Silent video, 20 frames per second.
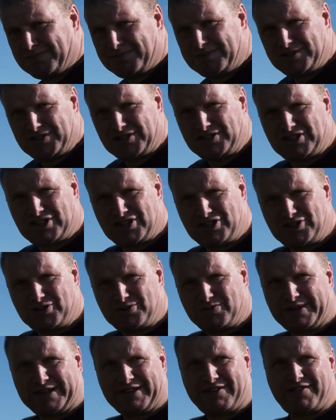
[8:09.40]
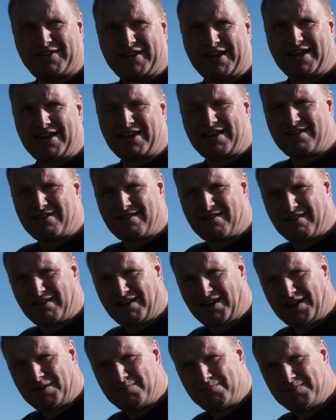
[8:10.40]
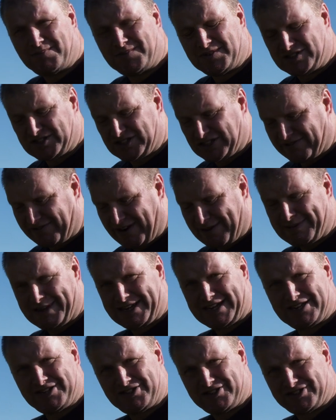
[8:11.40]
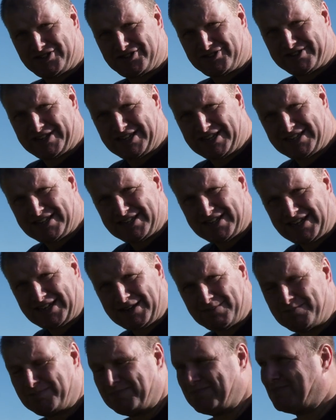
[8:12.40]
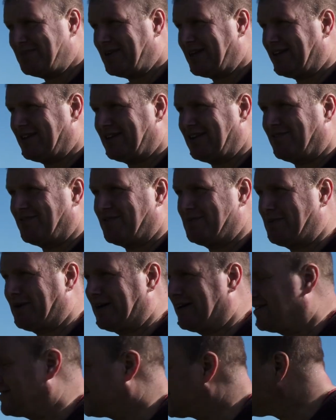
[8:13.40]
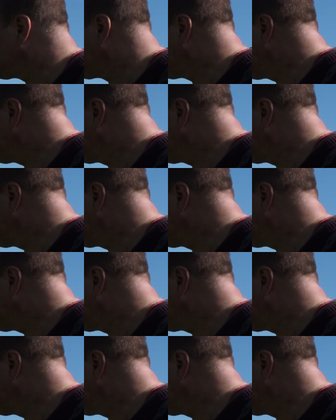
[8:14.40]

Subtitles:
to do with the ceramic industry of the past.